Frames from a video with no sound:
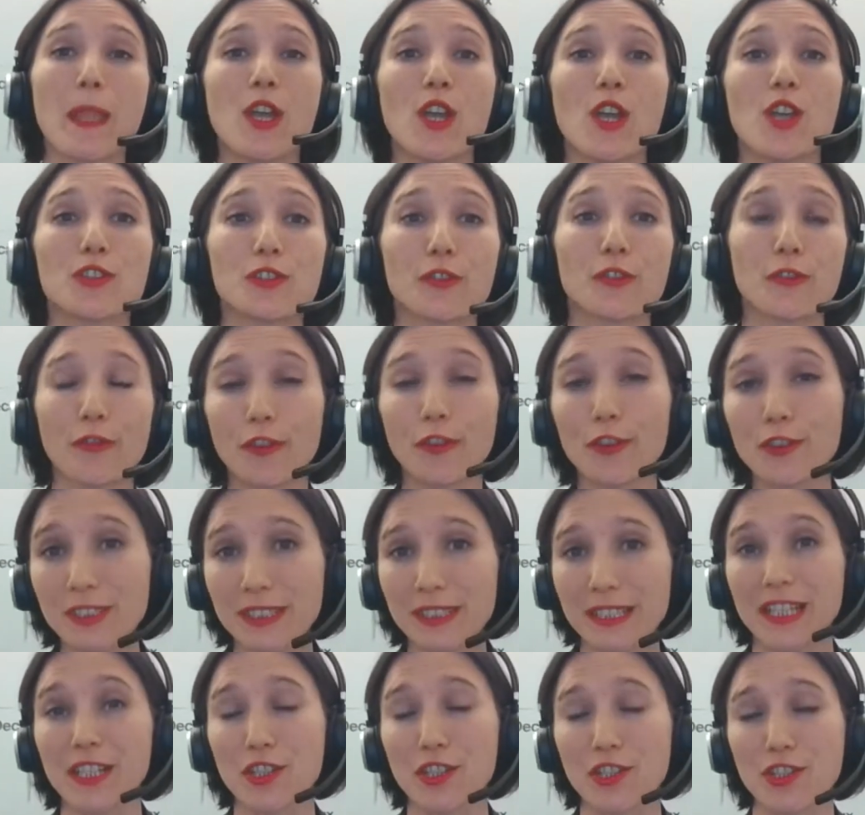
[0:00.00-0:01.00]
The first
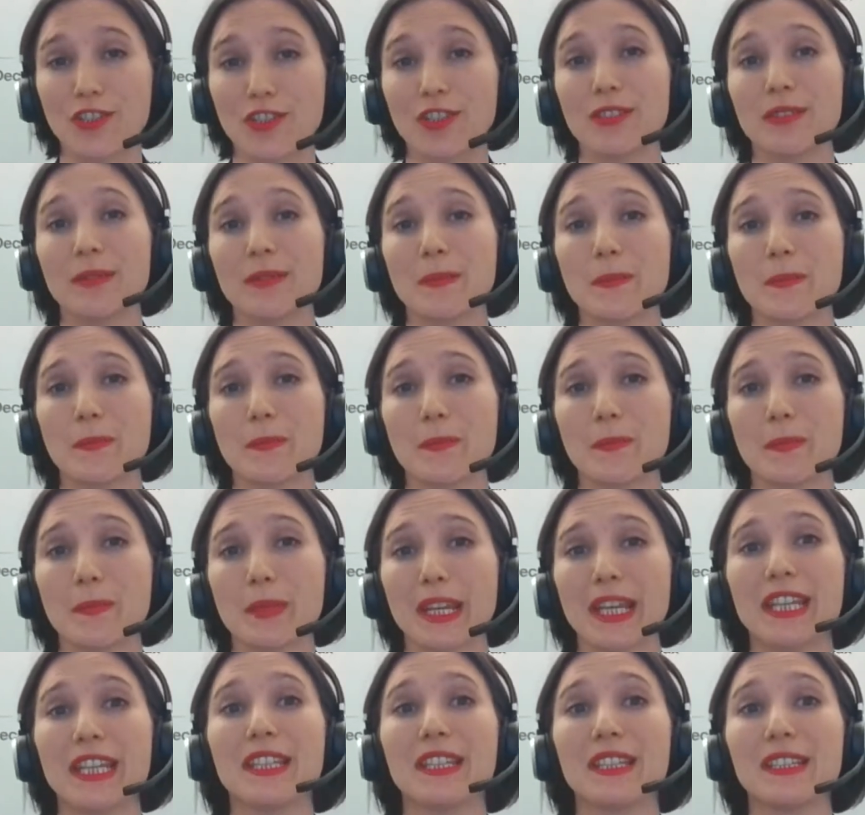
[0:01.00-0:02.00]
action
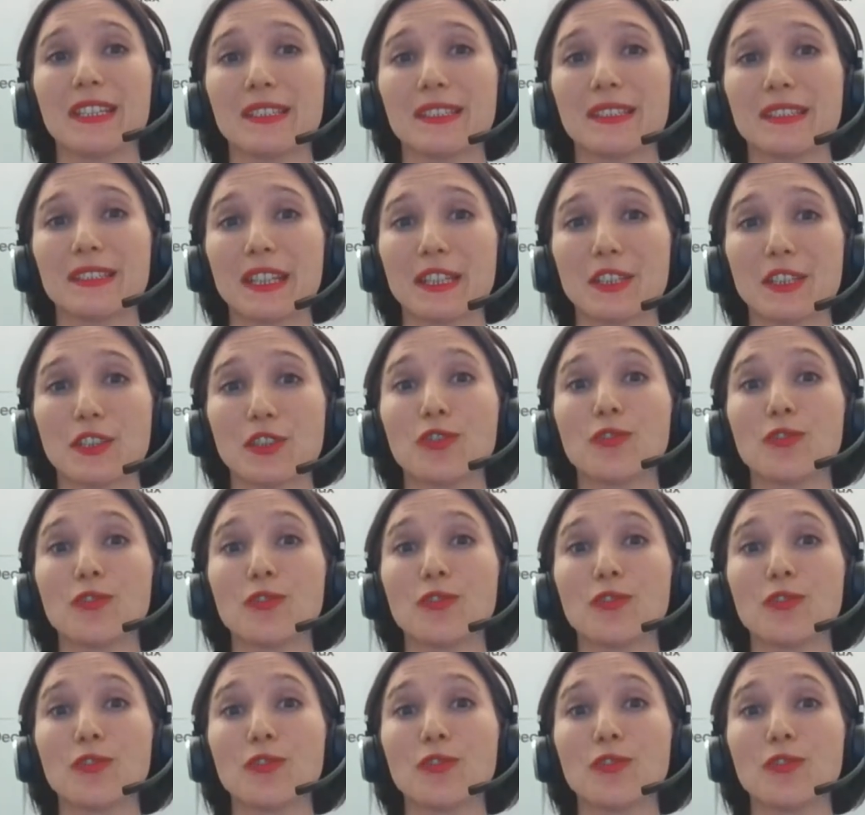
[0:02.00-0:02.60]
is that